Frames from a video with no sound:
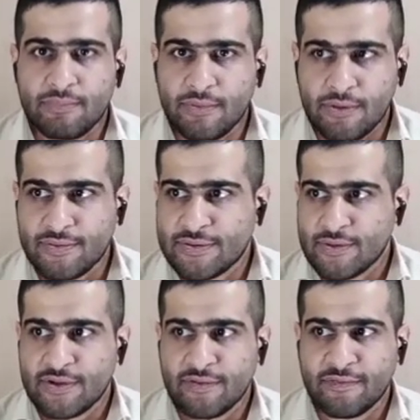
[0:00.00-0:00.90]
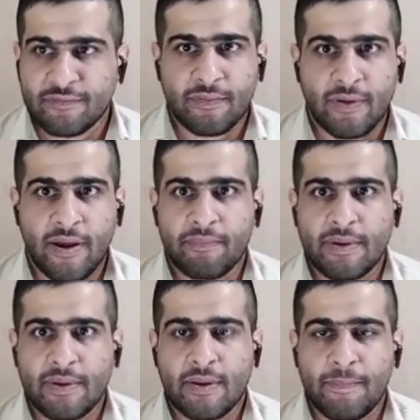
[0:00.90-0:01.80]
sort of
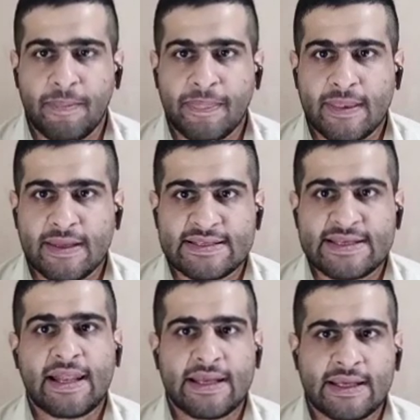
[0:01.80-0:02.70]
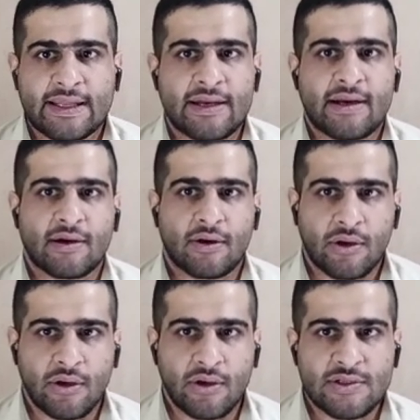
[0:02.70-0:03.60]
selling their
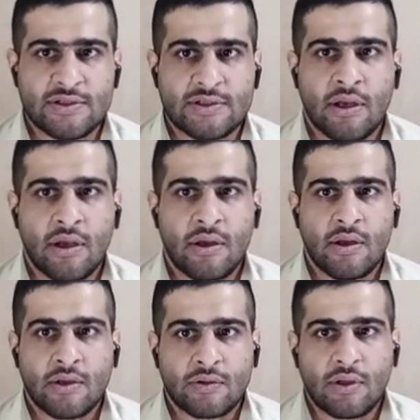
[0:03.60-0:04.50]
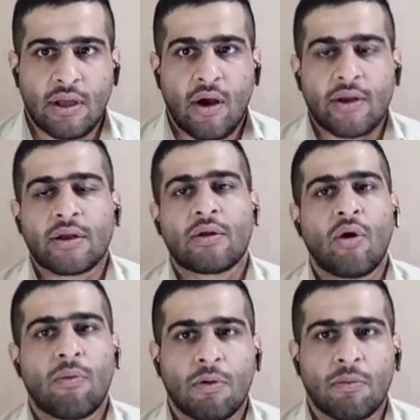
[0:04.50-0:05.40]
goods on the
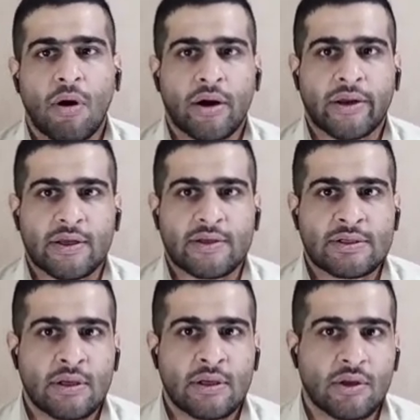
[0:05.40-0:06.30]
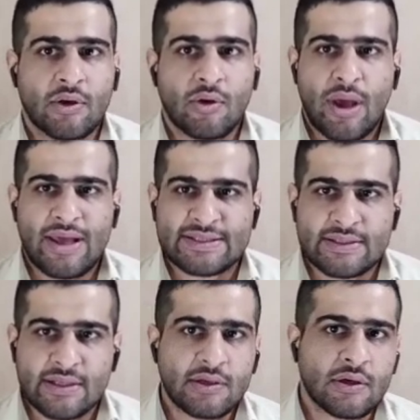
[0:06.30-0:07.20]
global market. A
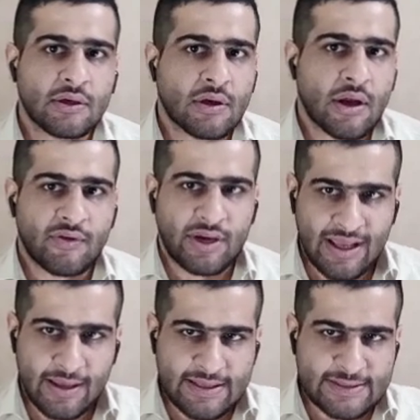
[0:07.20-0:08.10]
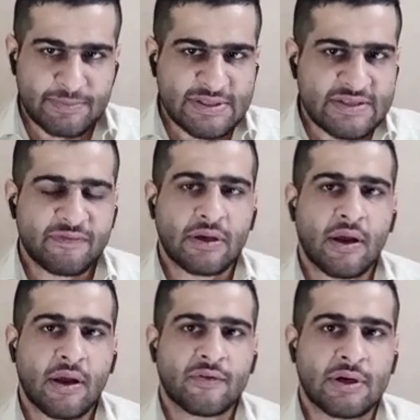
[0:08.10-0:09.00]
certain country, a specific
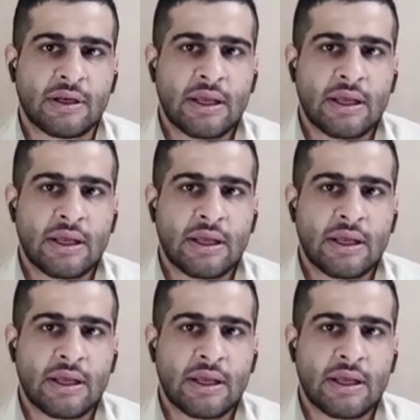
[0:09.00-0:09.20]
country